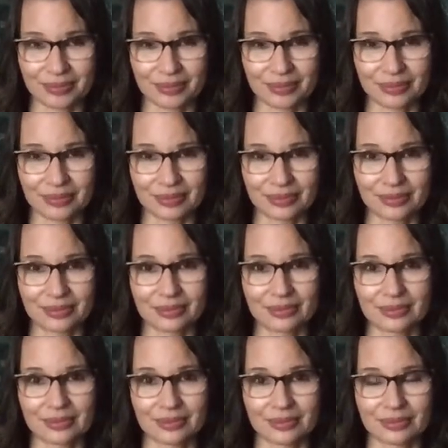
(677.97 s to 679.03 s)

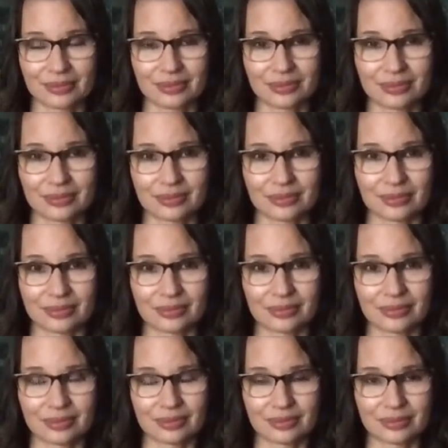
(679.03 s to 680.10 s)

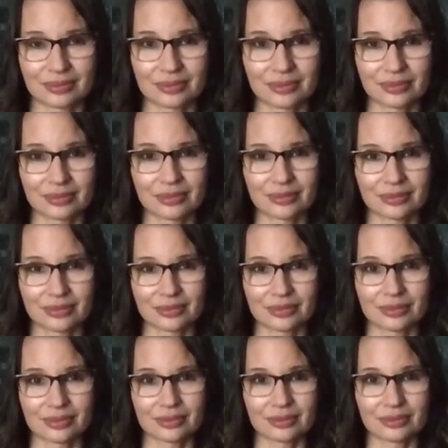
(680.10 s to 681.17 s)

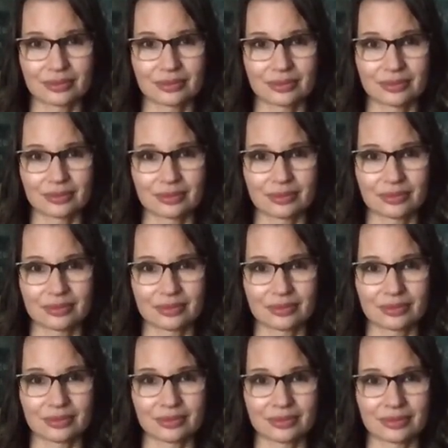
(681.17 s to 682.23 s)

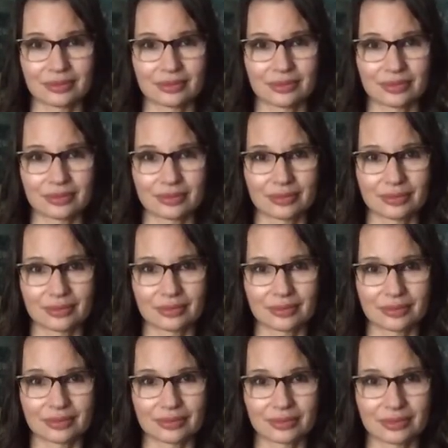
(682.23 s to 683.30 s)

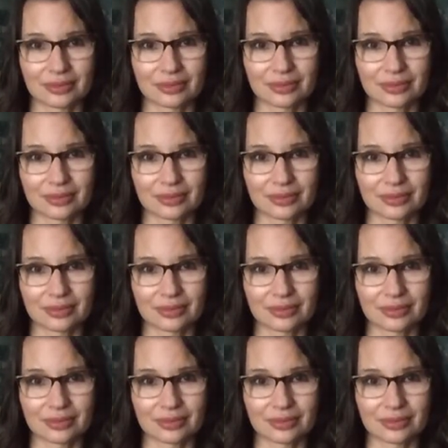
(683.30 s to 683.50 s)
[no speech]